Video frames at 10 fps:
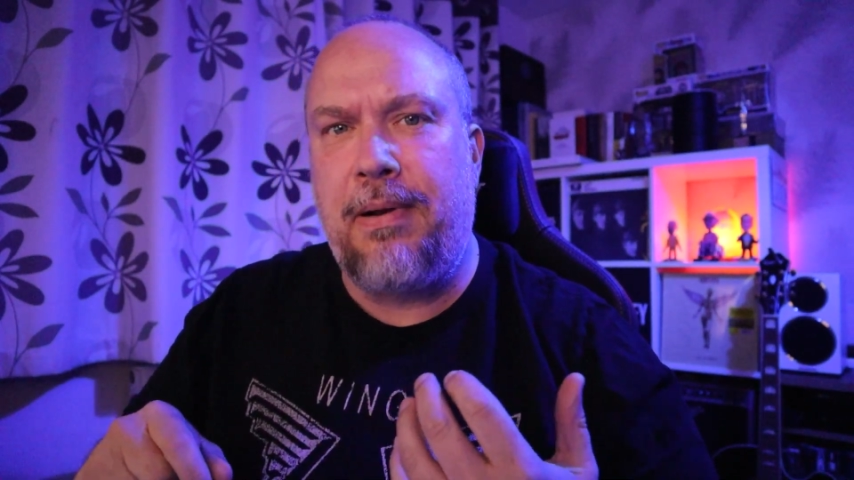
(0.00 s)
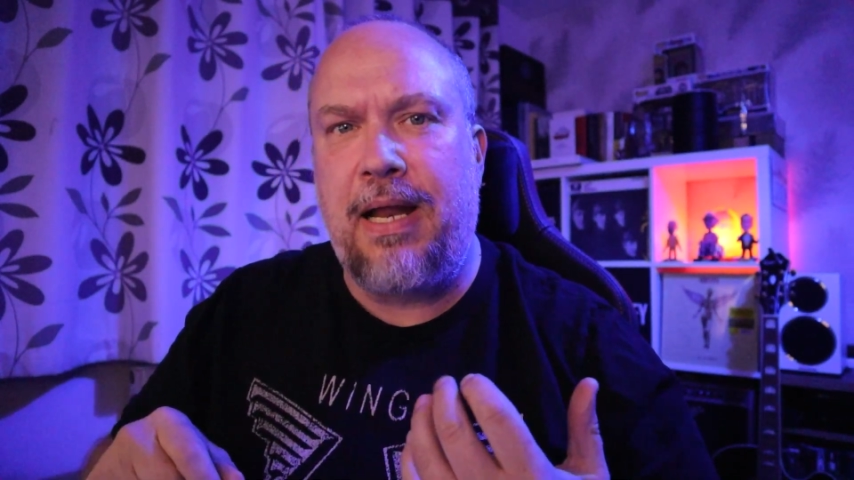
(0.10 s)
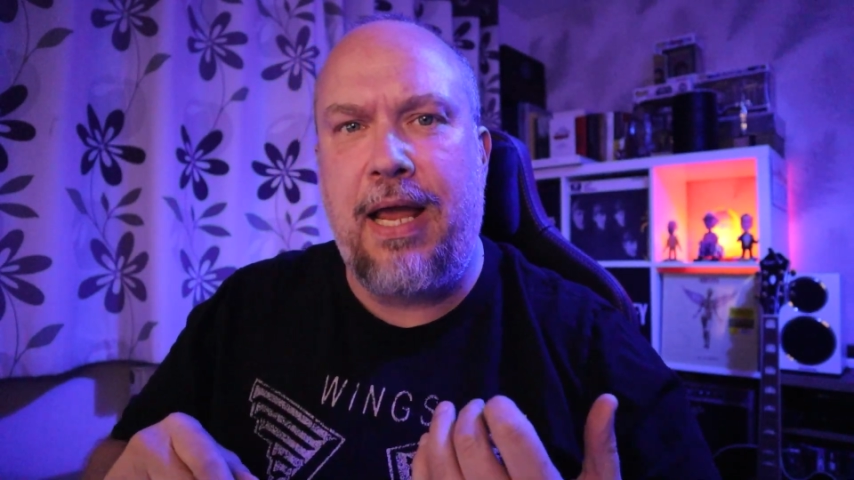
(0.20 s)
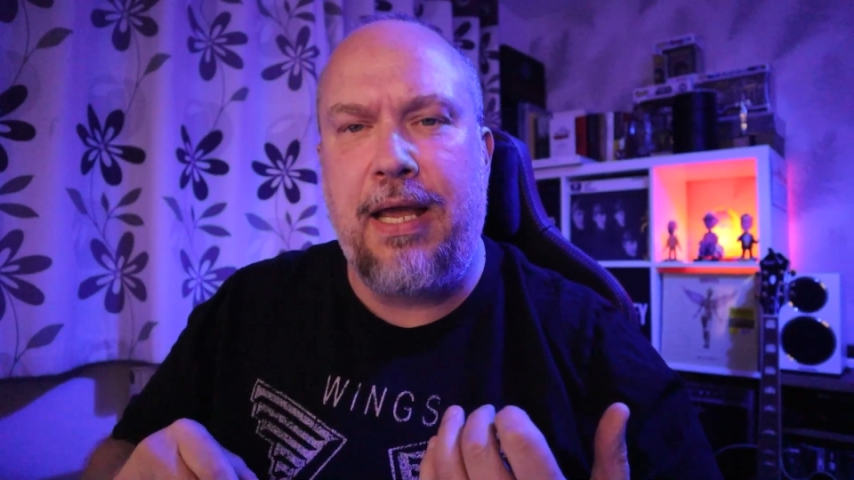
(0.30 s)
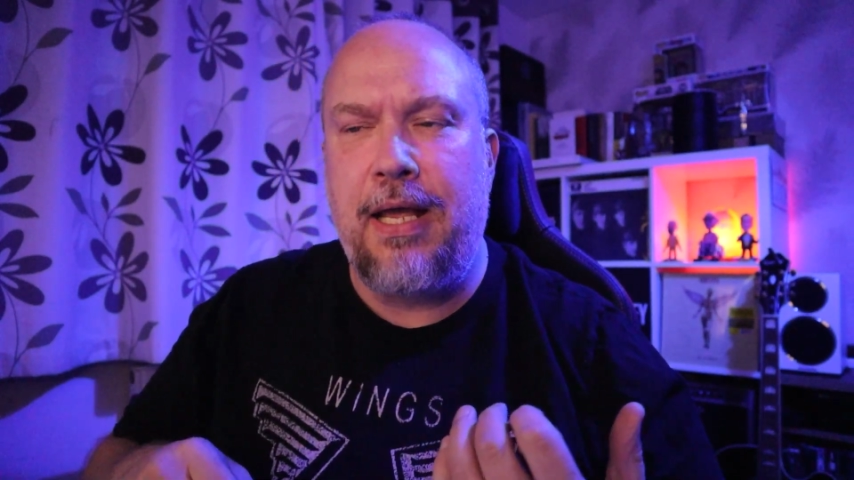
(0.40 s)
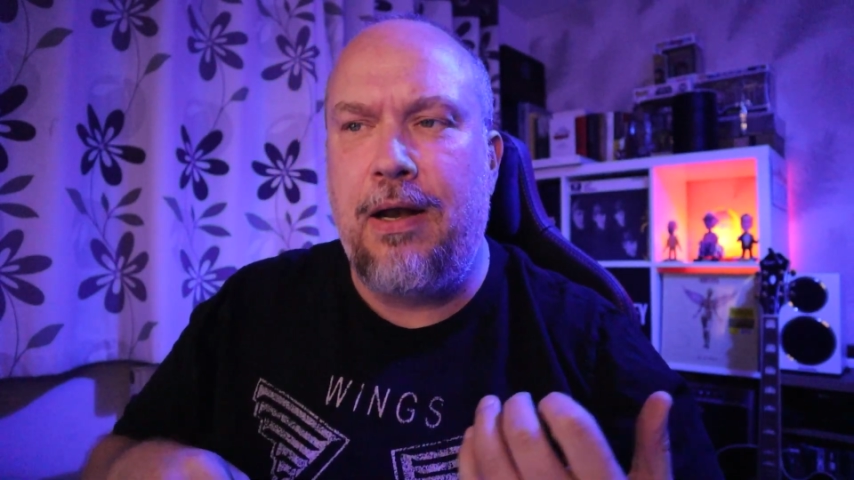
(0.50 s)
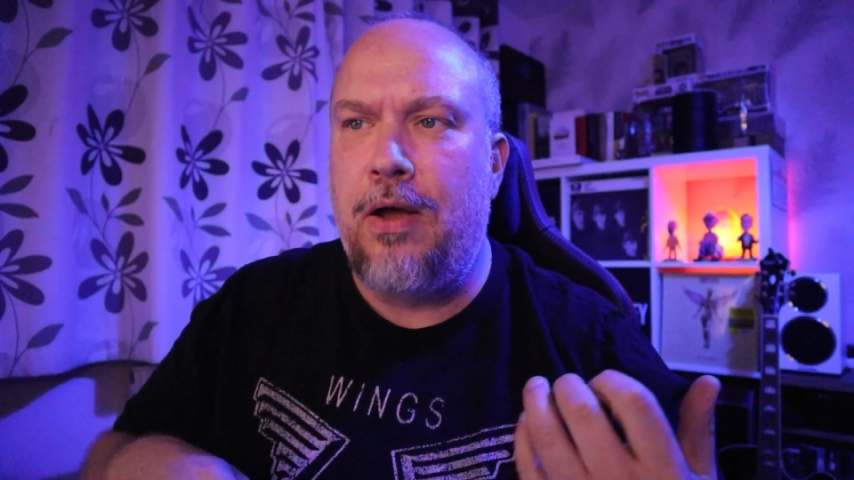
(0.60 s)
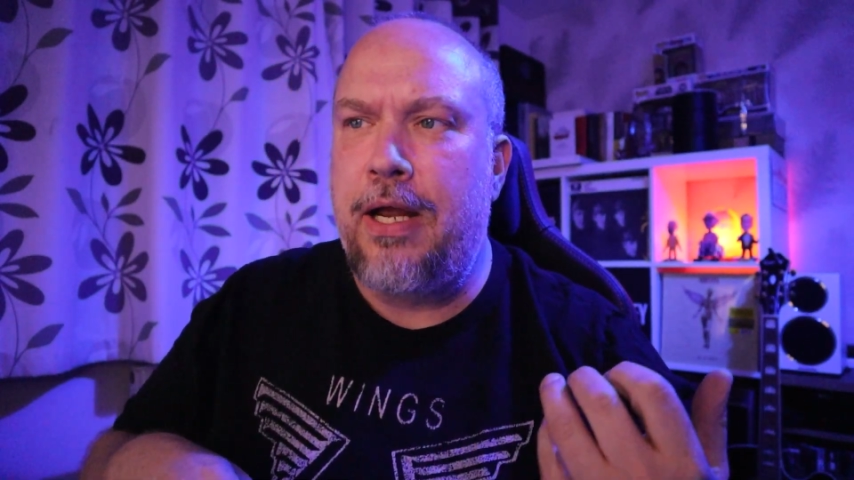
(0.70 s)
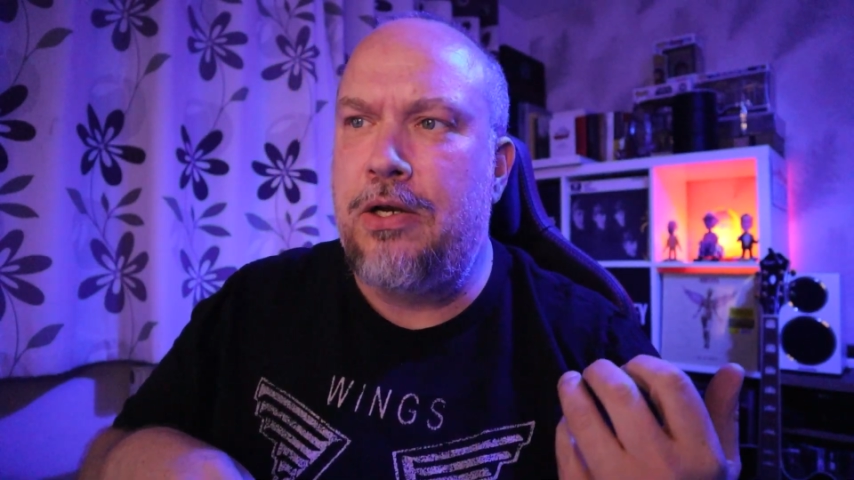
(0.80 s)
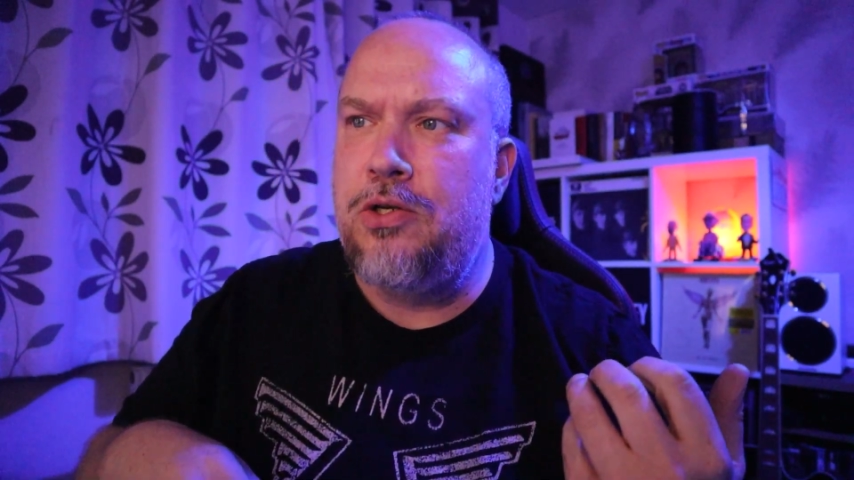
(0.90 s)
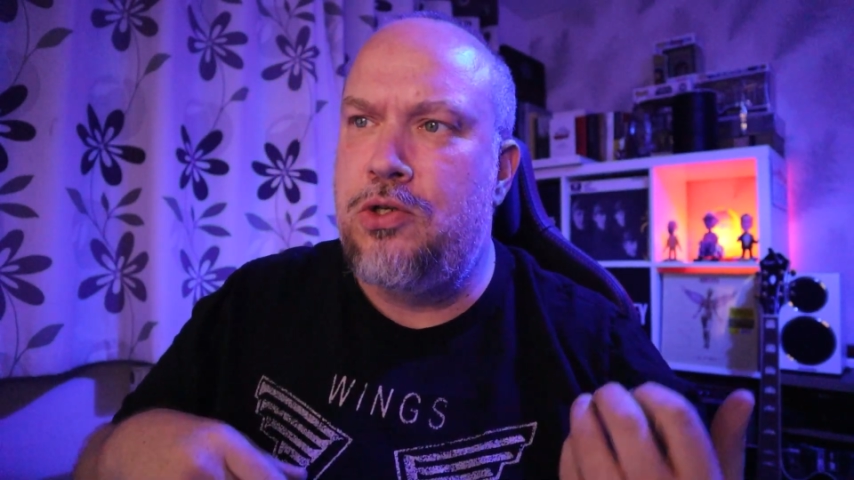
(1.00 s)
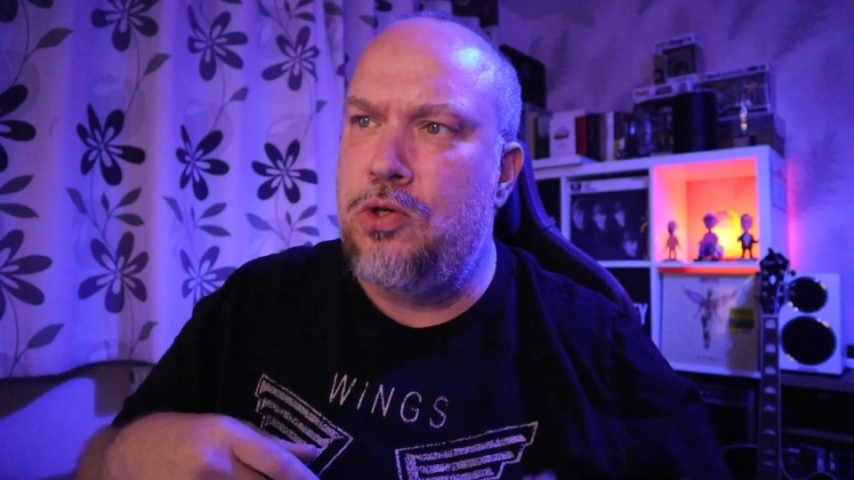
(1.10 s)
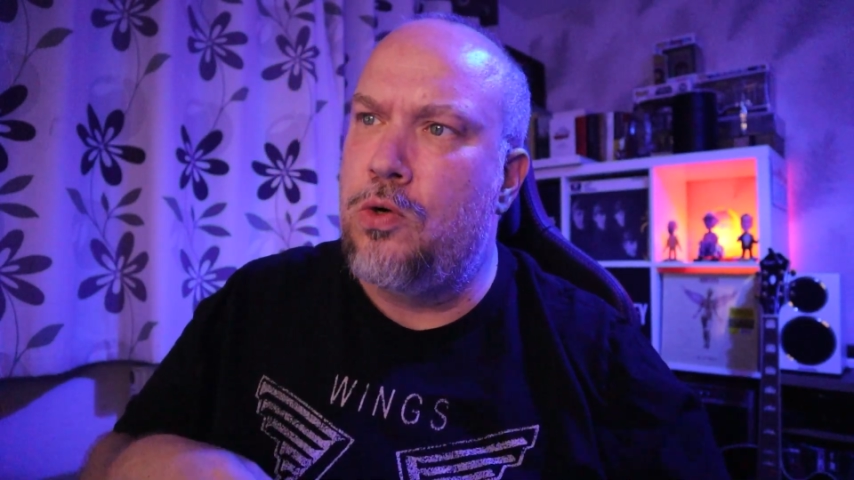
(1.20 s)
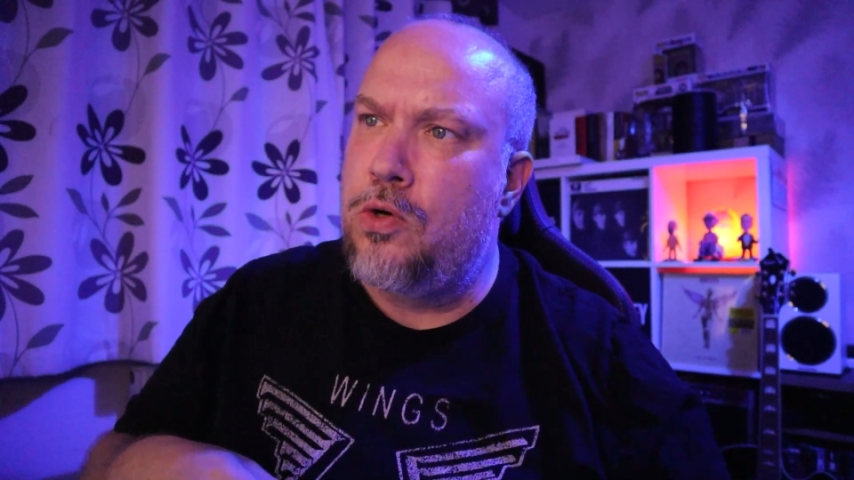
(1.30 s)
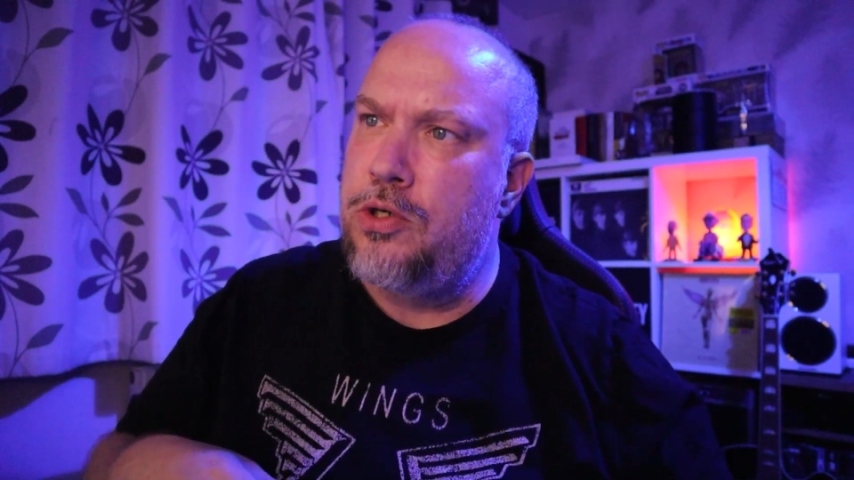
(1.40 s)
playing it like
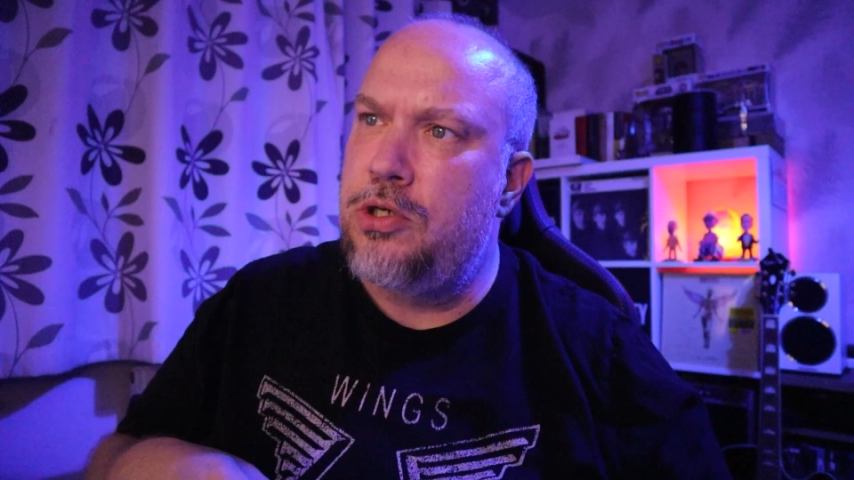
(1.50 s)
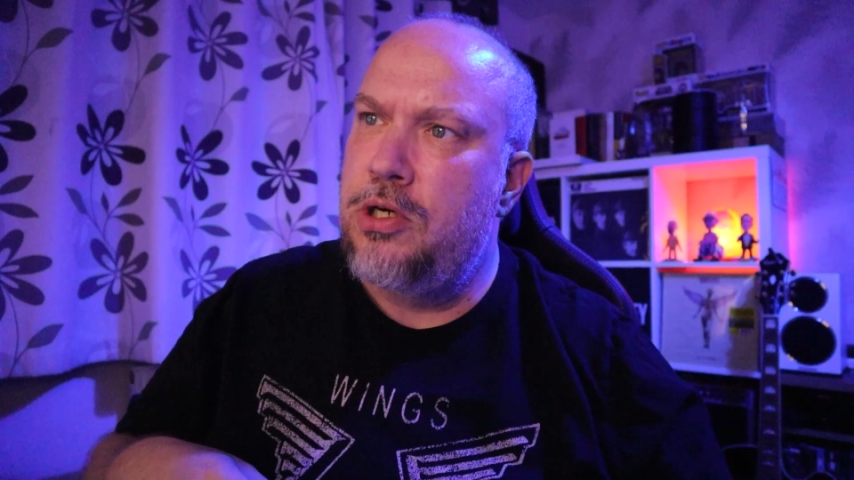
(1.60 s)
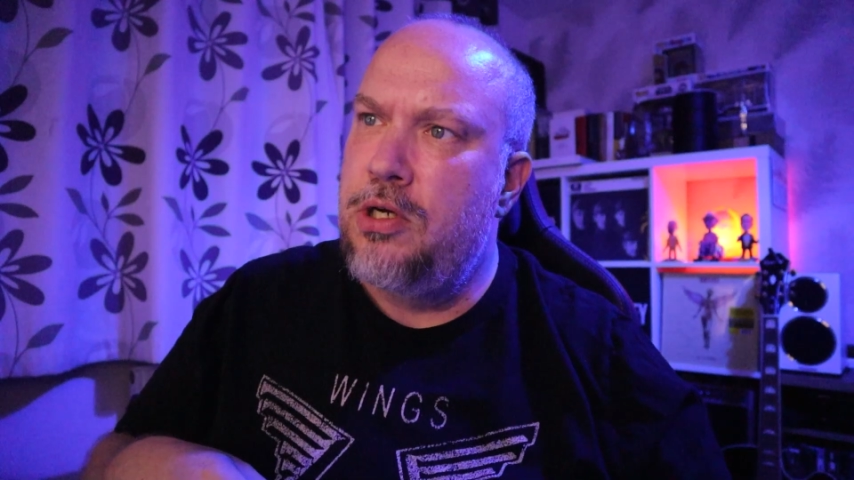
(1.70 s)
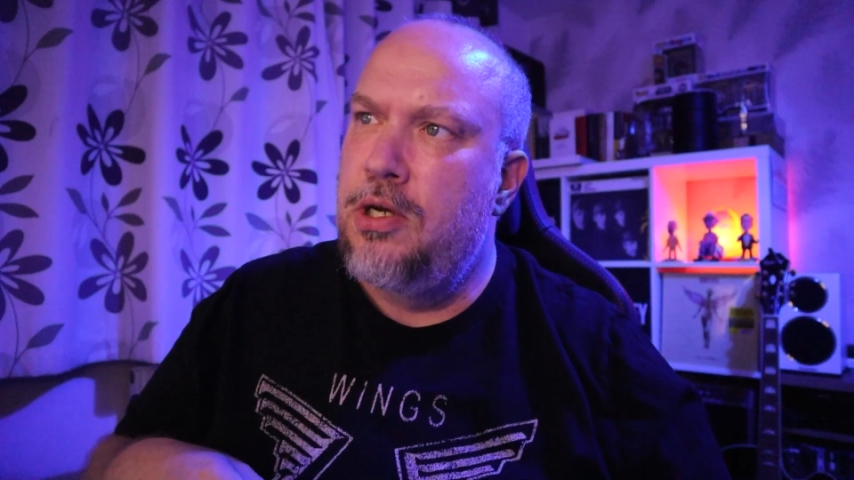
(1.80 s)
George.